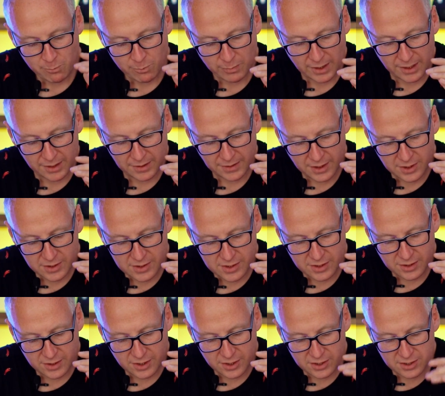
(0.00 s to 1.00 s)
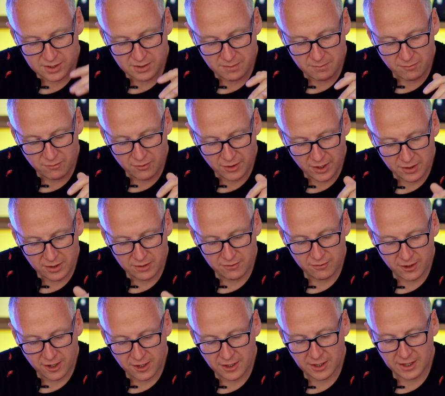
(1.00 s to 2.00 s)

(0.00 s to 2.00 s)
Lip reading: There's a very